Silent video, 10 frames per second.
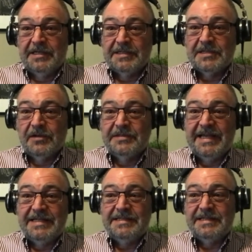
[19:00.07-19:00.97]
It's called
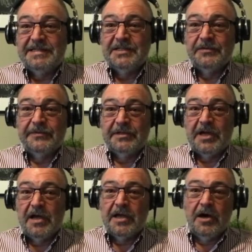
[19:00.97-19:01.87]

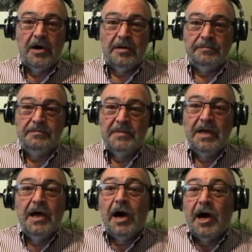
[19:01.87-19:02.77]
tastysilver.com.
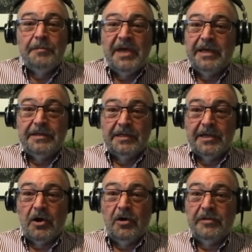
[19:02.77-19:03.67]
I'm
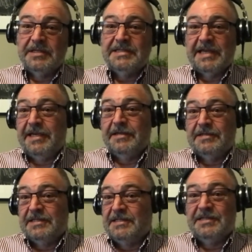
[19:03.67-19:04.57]
handling all the
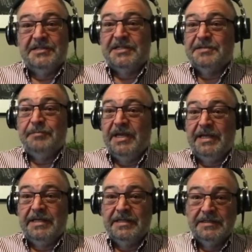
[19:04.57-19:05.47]
sales. It's just
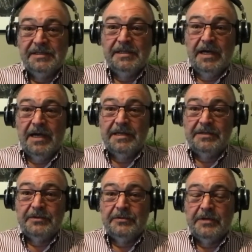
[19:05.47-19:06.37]
me. I
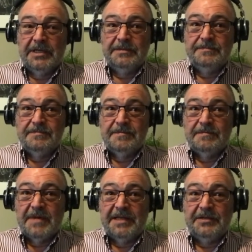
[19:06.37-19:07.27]
do uh,
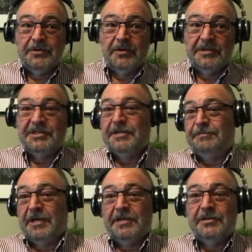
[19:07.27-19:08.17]
I do all the
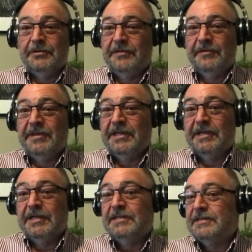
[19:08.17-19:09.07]
shipping. I do
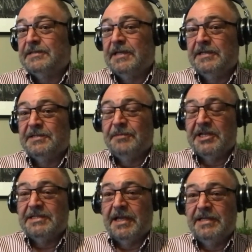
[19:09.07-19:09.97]
everything. It's it's my
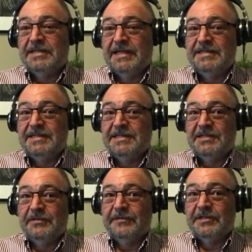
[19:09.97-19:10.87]
site
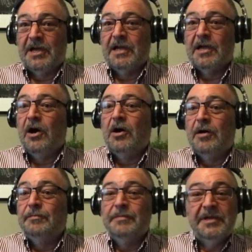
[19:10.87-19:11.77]

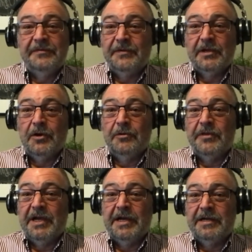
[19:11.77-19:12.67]
tastysilver.com. If you go
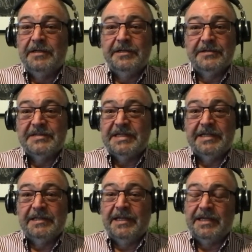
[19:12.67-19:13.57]
there, you'll see
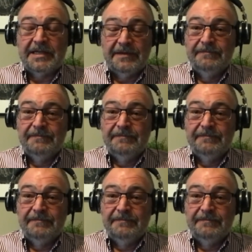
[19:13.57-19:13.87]
a link,